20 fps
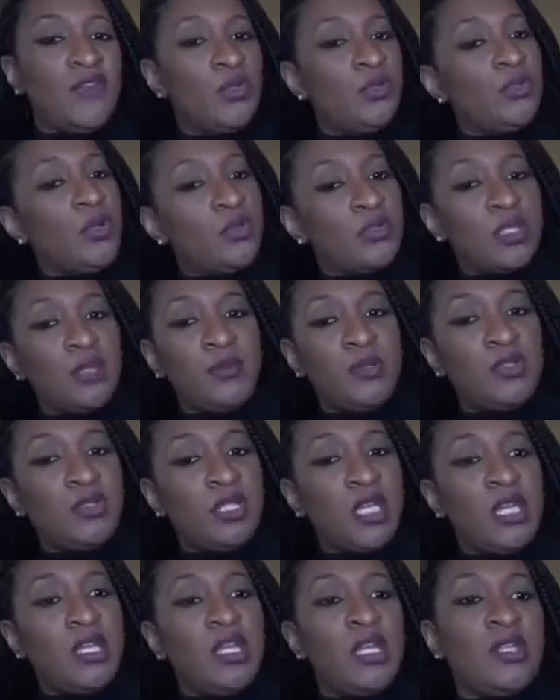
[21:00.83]
you don't
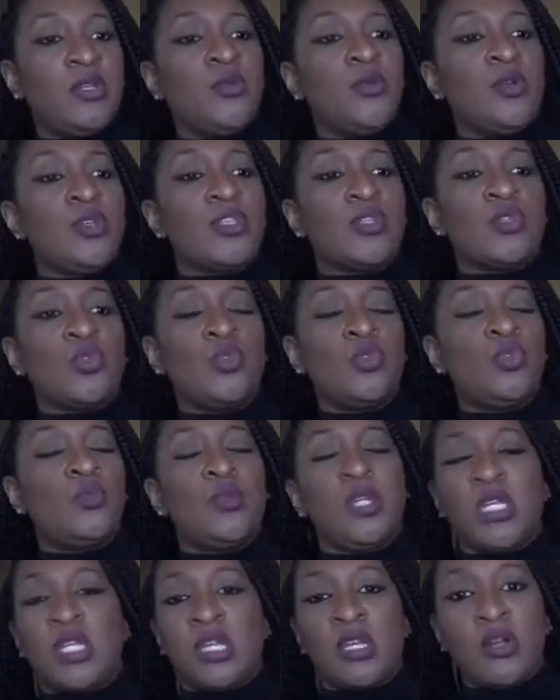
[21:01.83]
communicate and you assume,
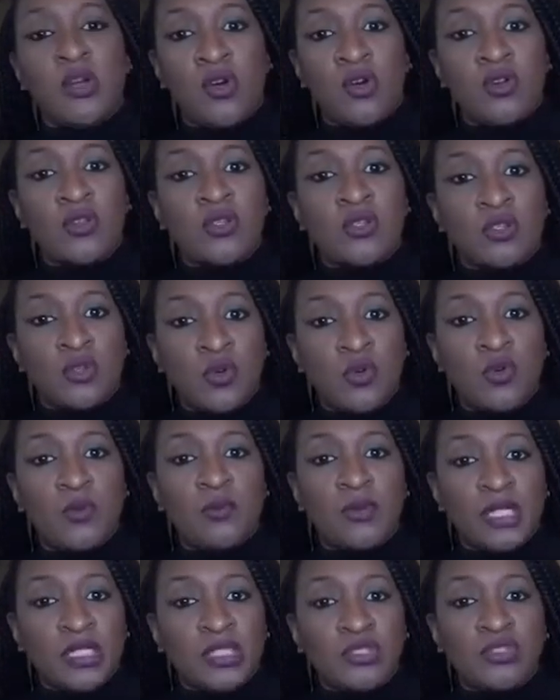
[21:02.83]
it can cause so
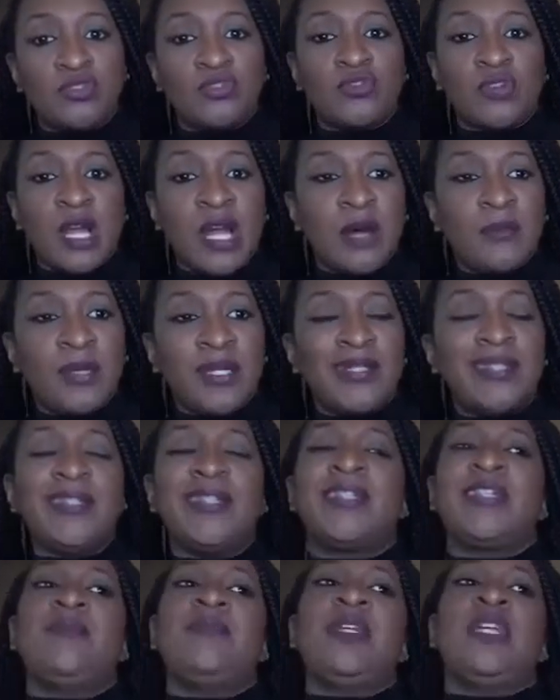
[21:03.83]
much drama, and
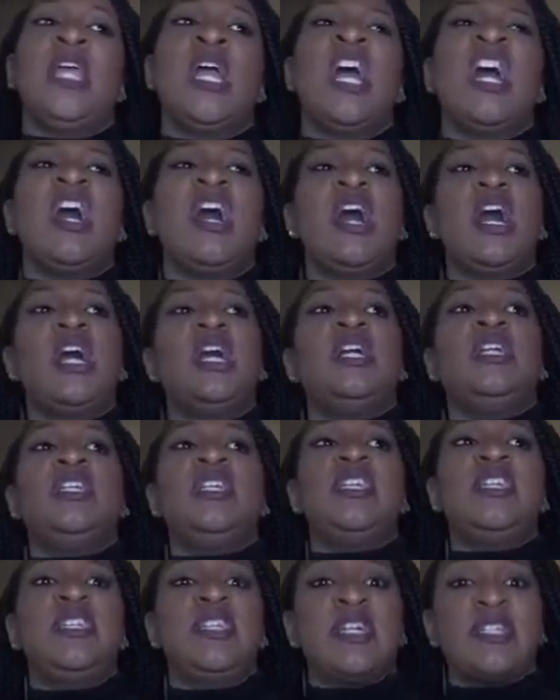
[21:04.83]
it could be
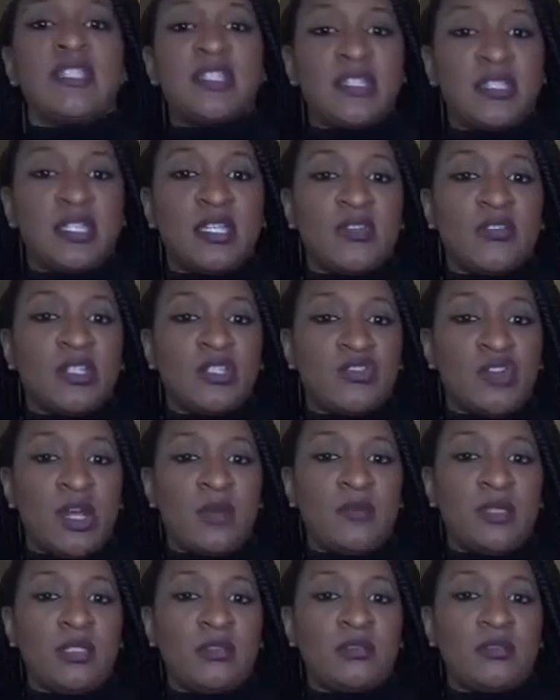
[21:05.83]
unnecessary
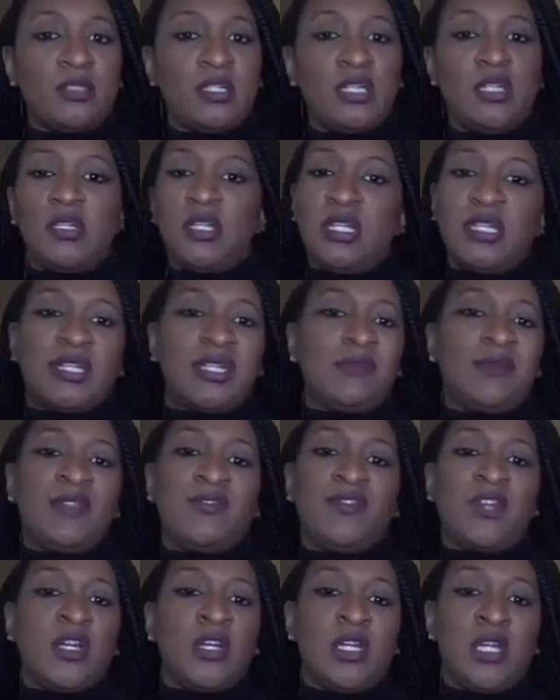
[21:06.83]
drama. It could be
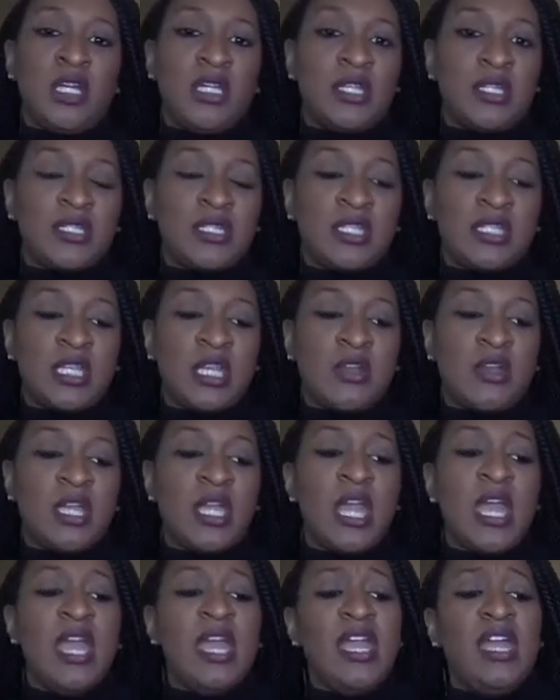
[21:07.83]
very unnecessary.
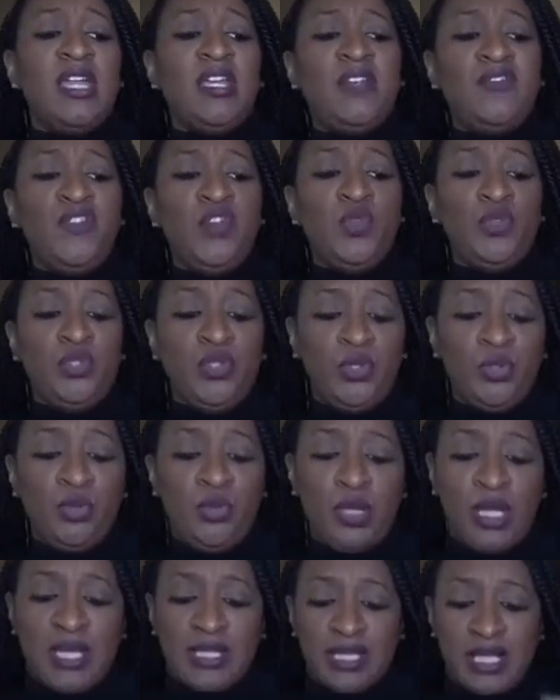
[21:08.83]
And if you
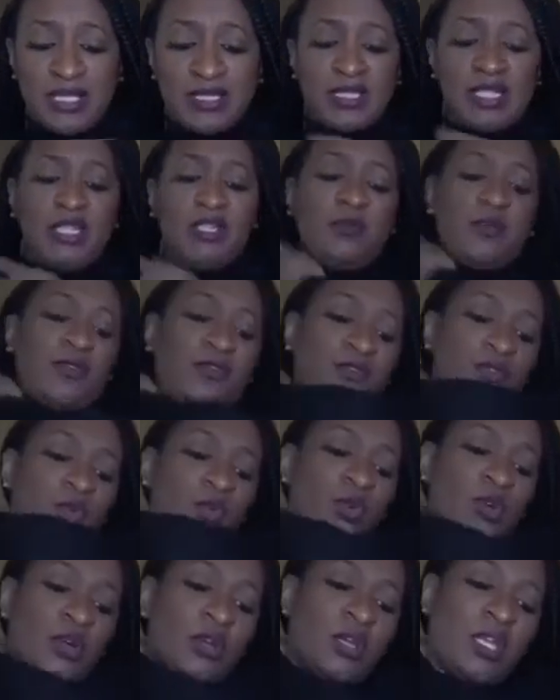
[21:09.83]
do, as I stated
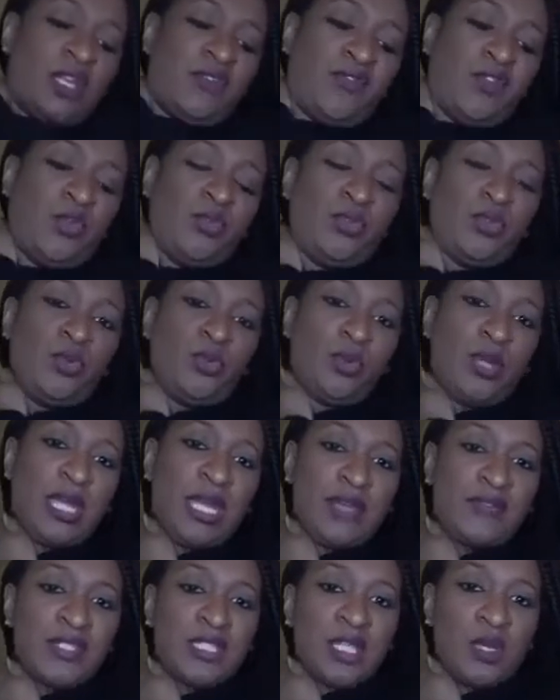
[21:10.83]
before, if you do
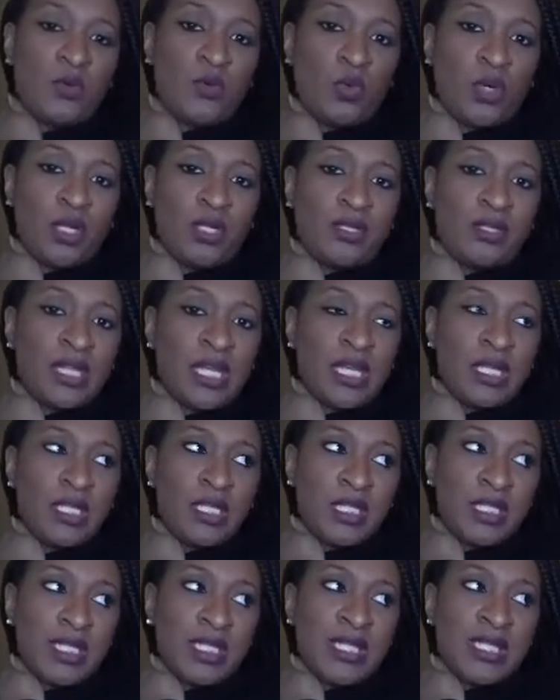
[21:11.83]
have someone that
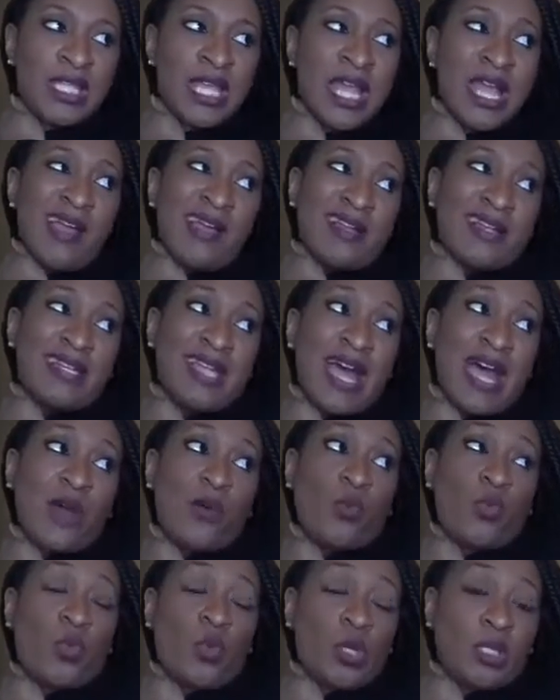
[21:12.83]
is
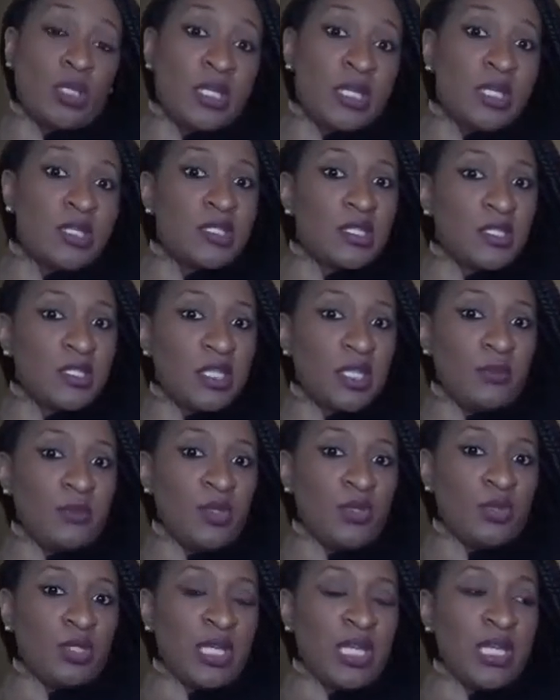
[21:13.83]
not willing to
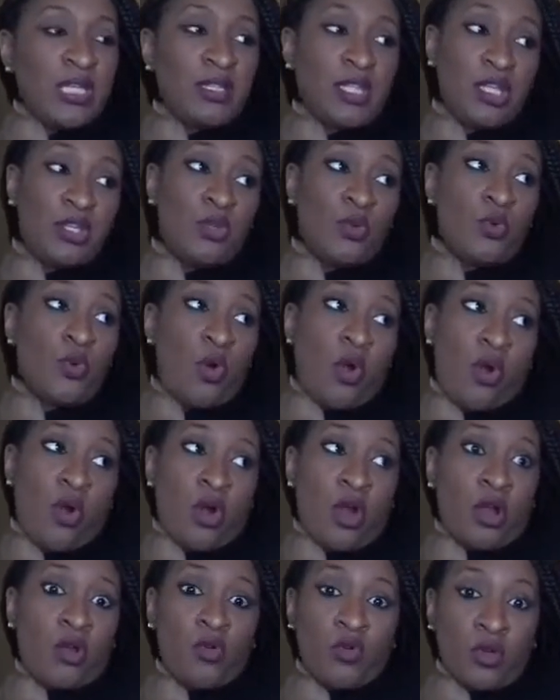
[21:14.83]
communicate, then you
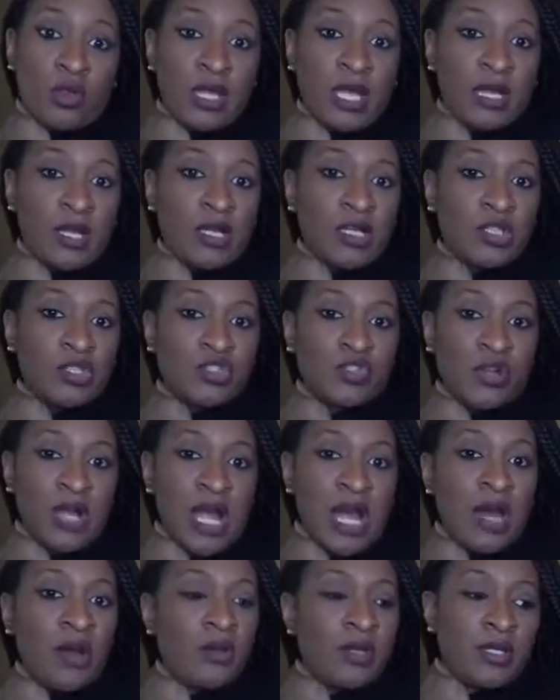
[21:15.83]
are on like a
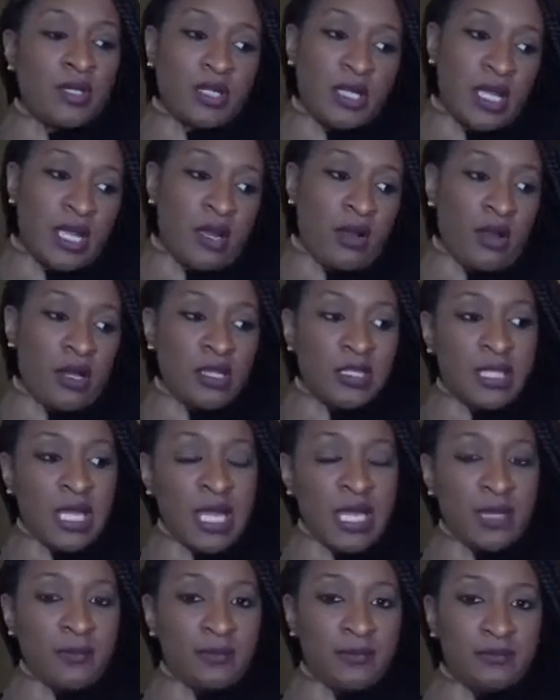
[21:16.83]
trial and error
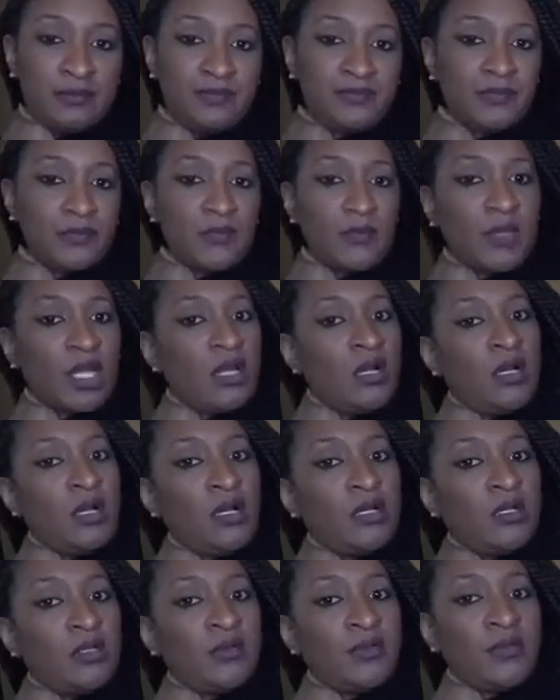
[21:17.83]
type
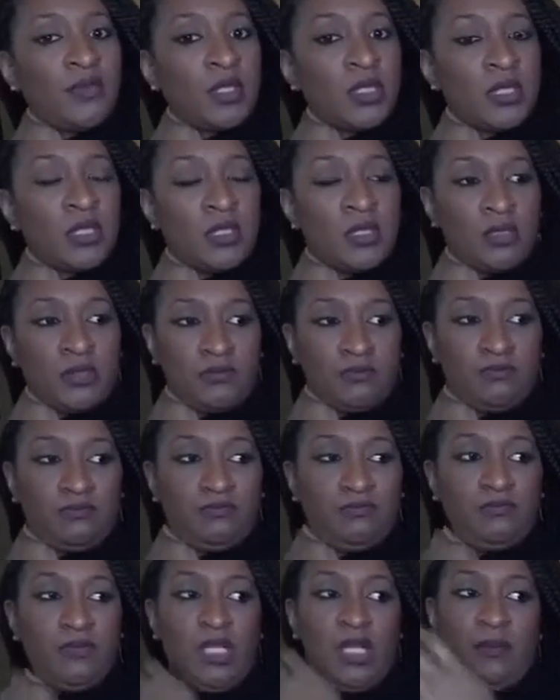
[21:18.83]
of
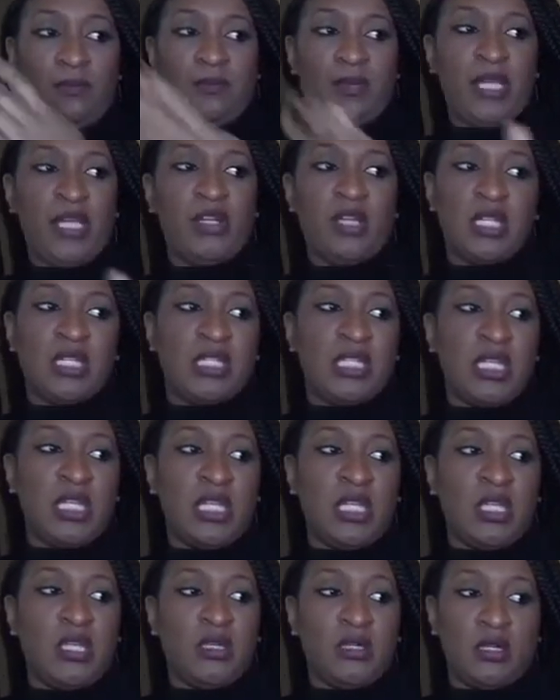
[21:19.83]

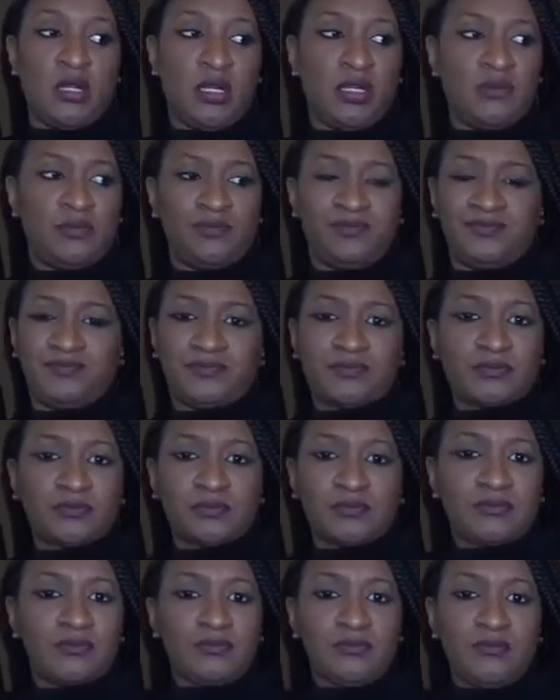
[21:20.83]
parenting.
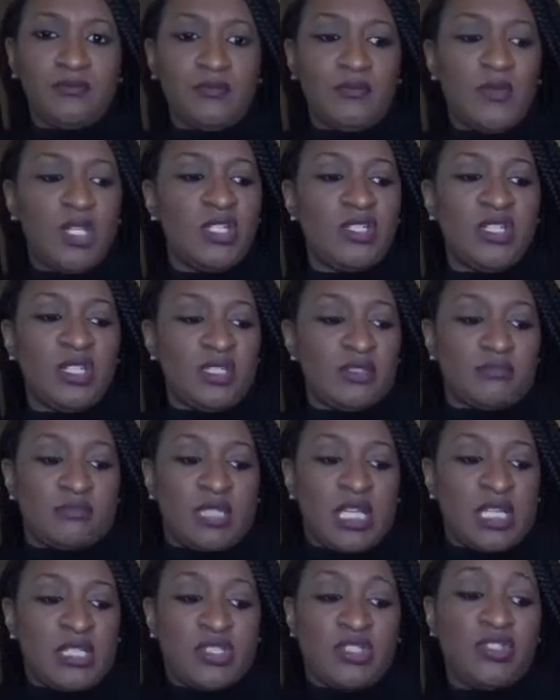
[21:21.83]

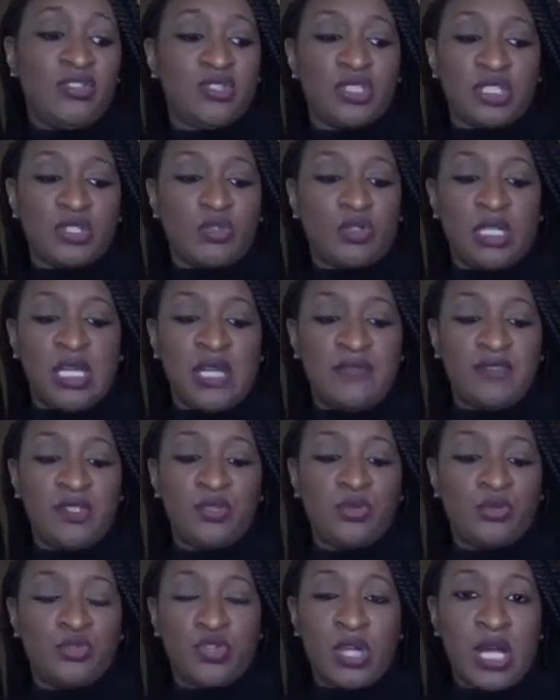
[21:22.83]
You're just going to have to
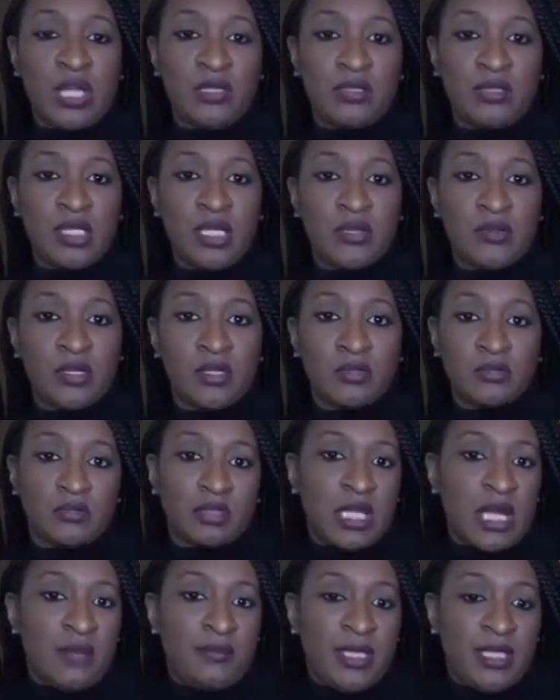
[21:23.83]
do trial and error.
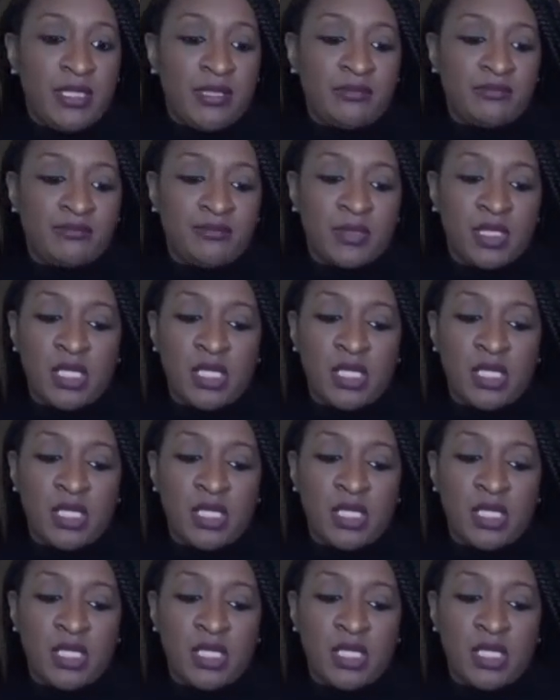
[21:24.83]
I mean,